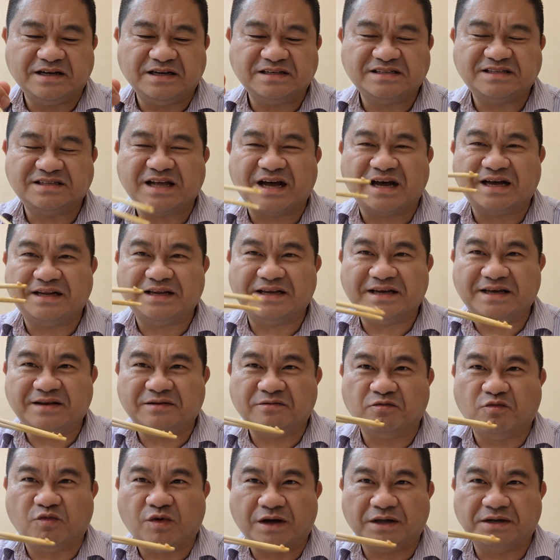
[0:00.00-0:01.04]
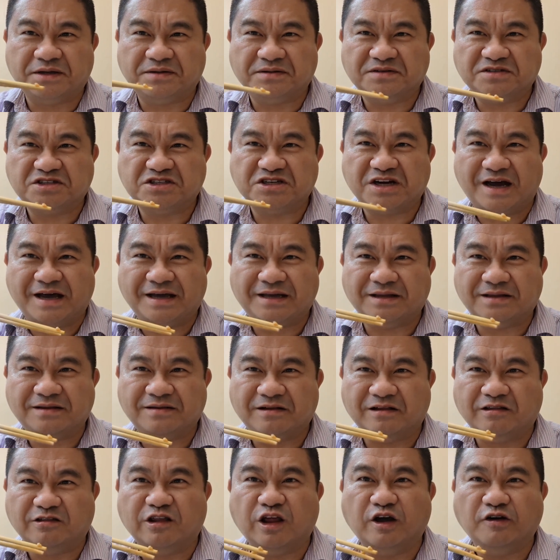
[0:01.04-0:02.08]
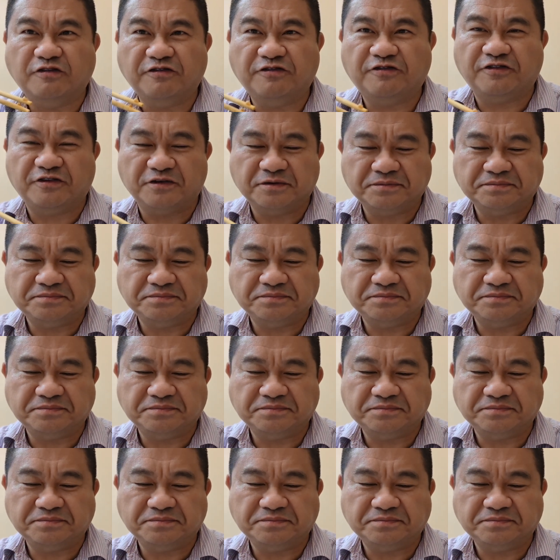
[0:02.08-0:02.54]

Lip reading: It's not in one giant loaf.